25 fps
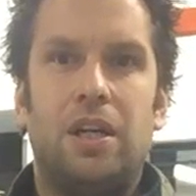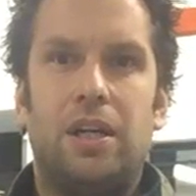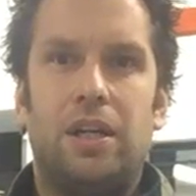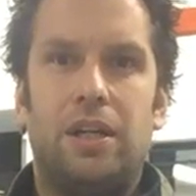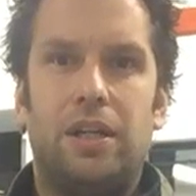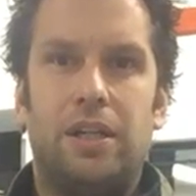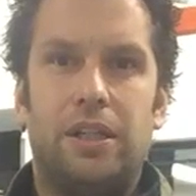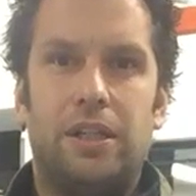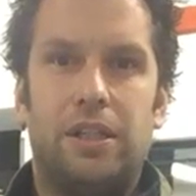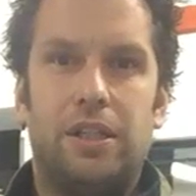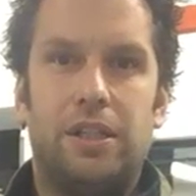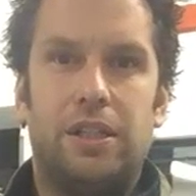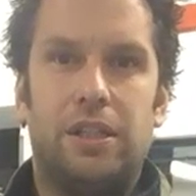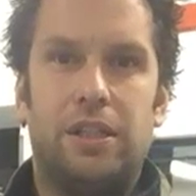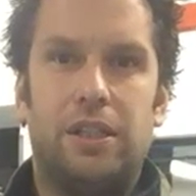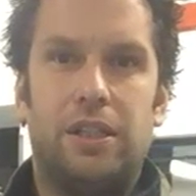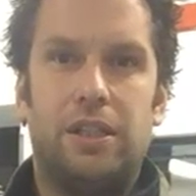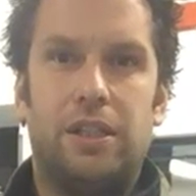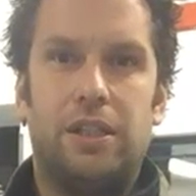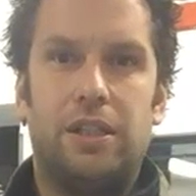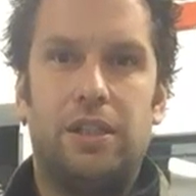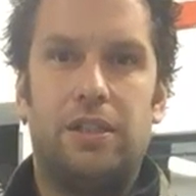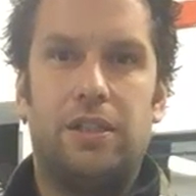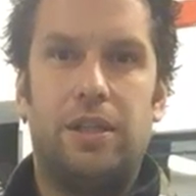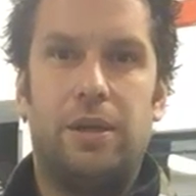
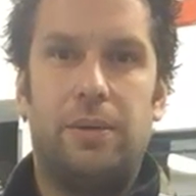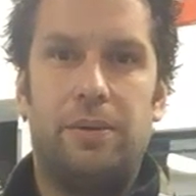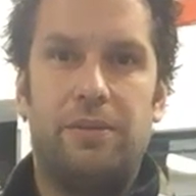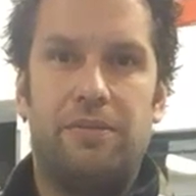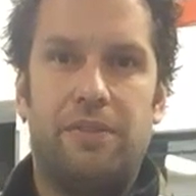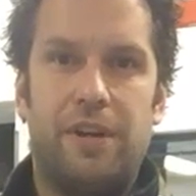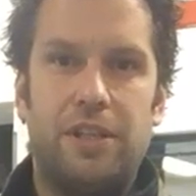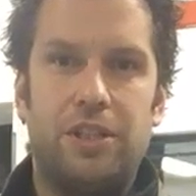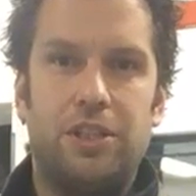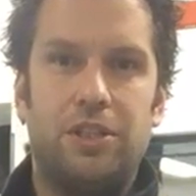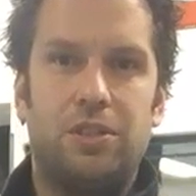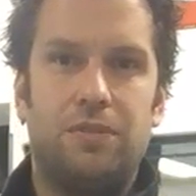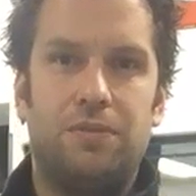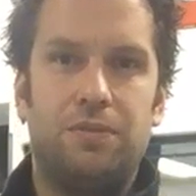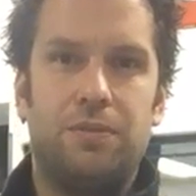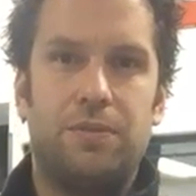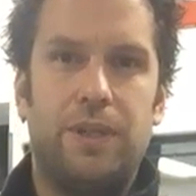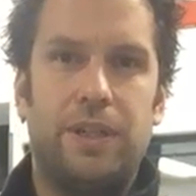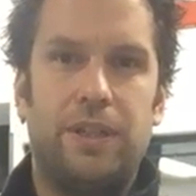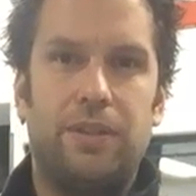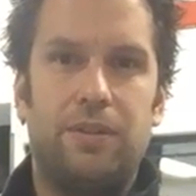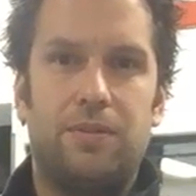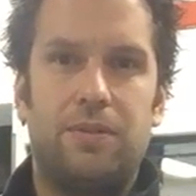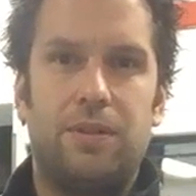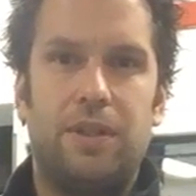a derivation of
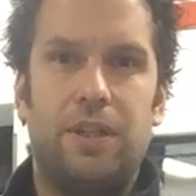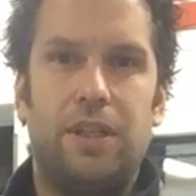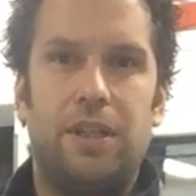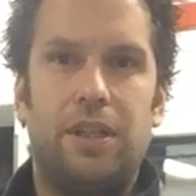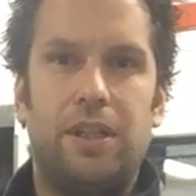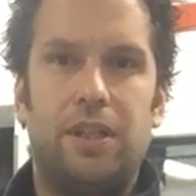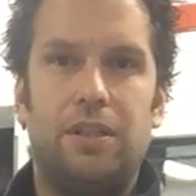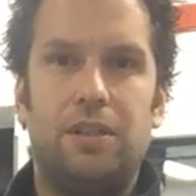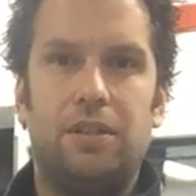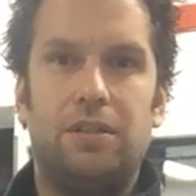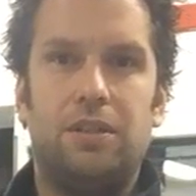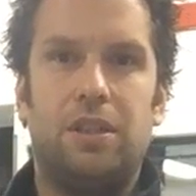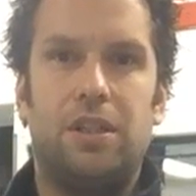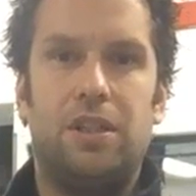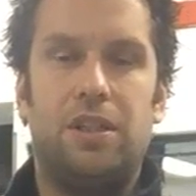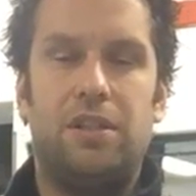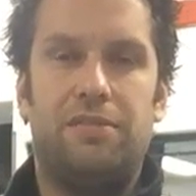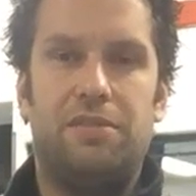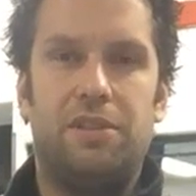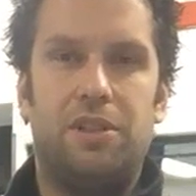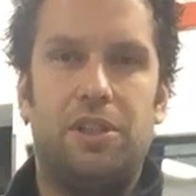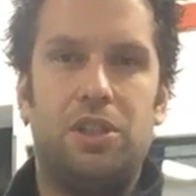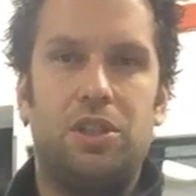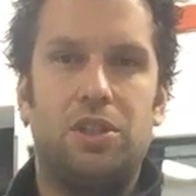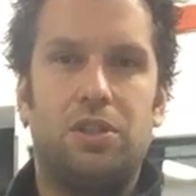strength training, a
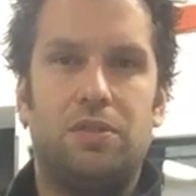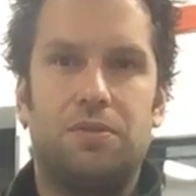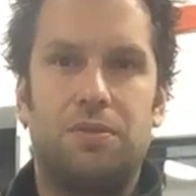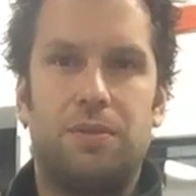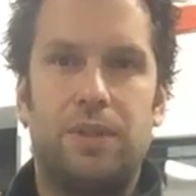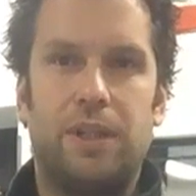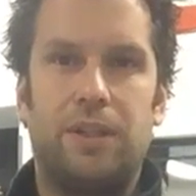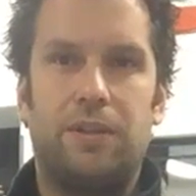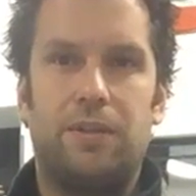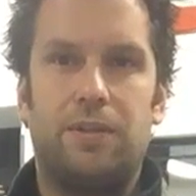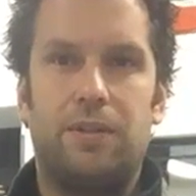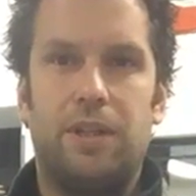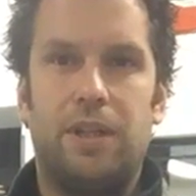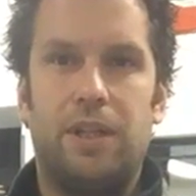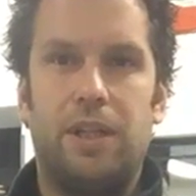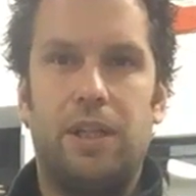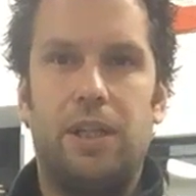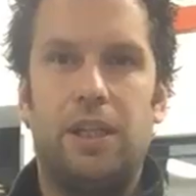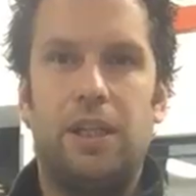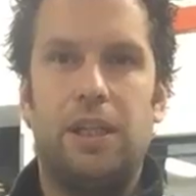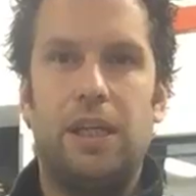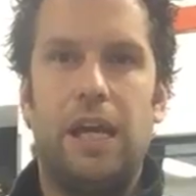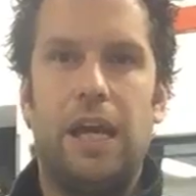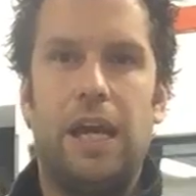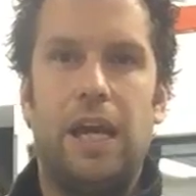definition of strength
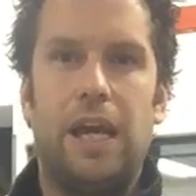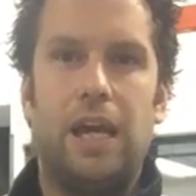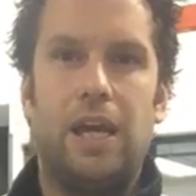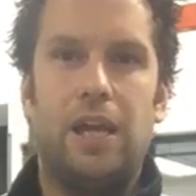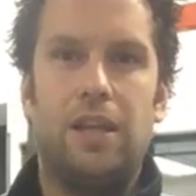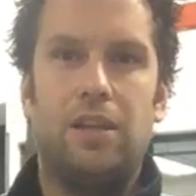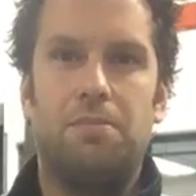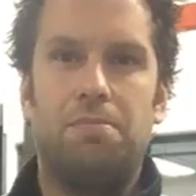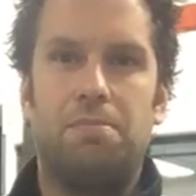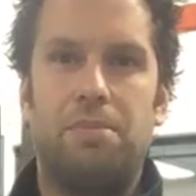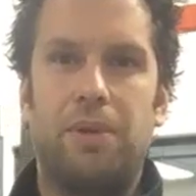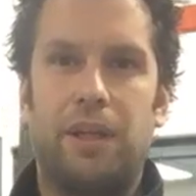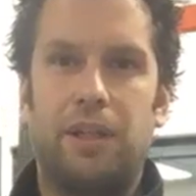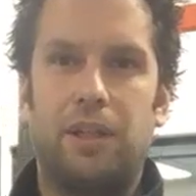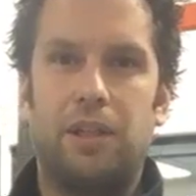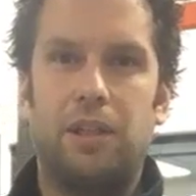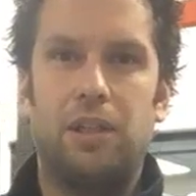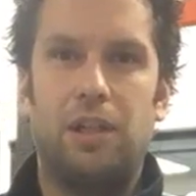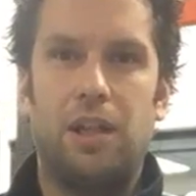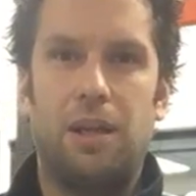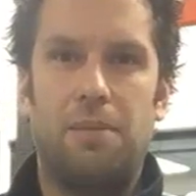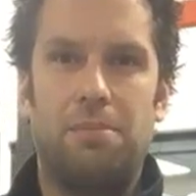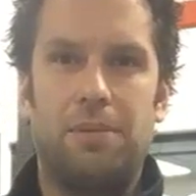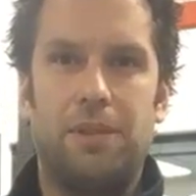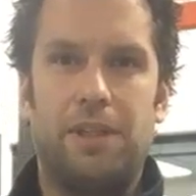training, and the
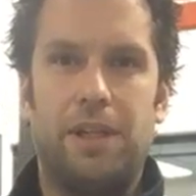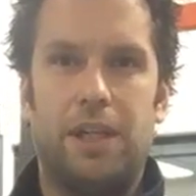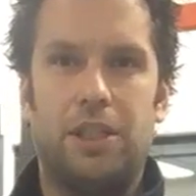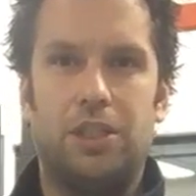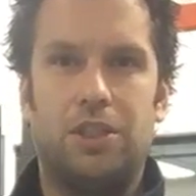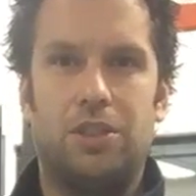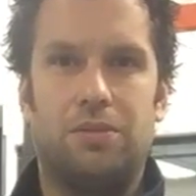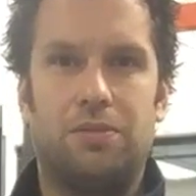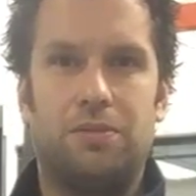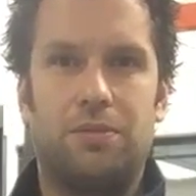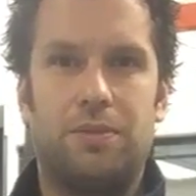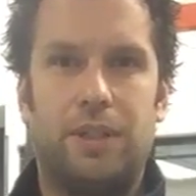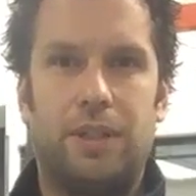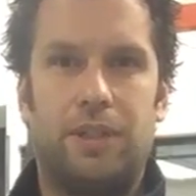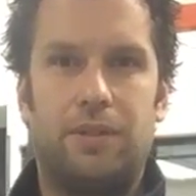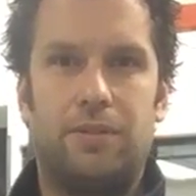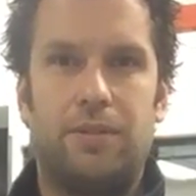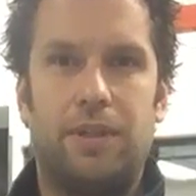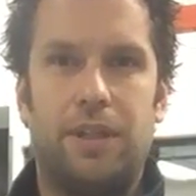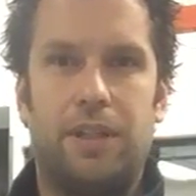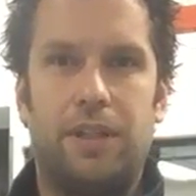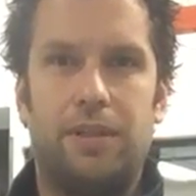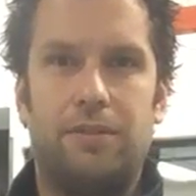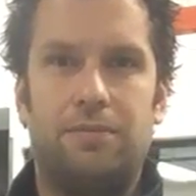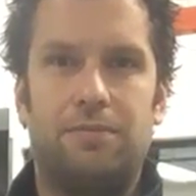practical application of strength
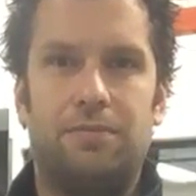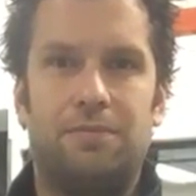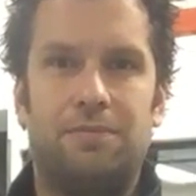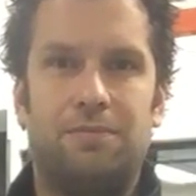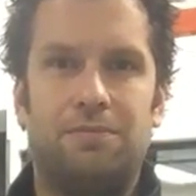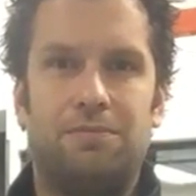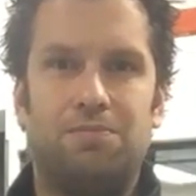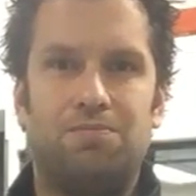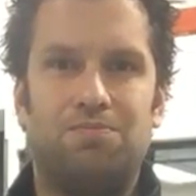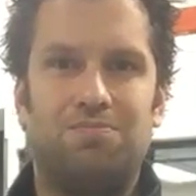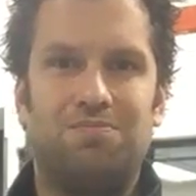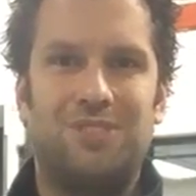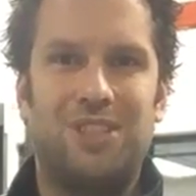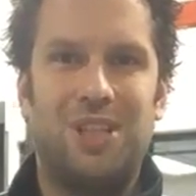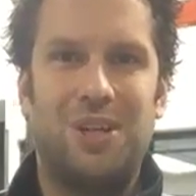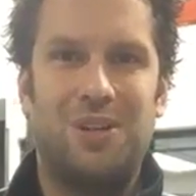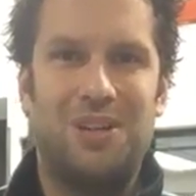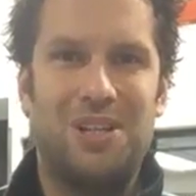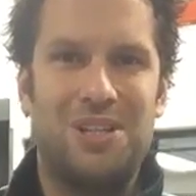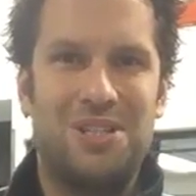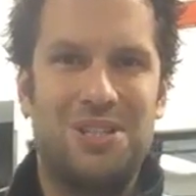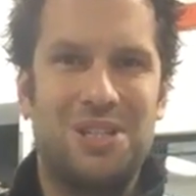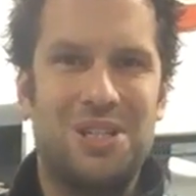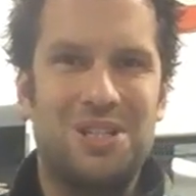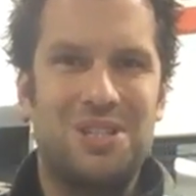training. So
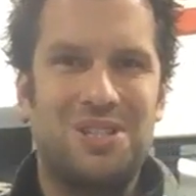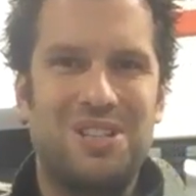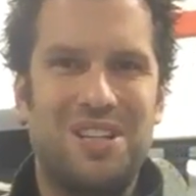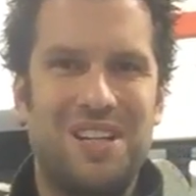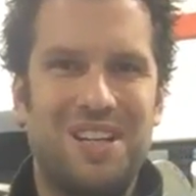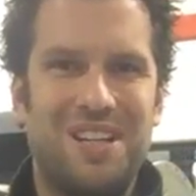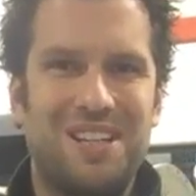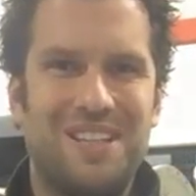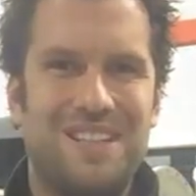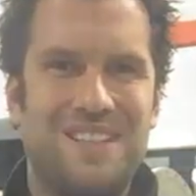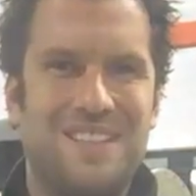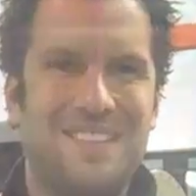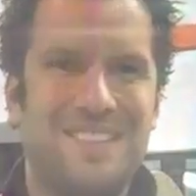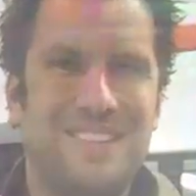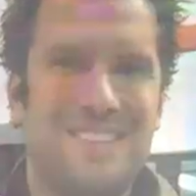let's get started.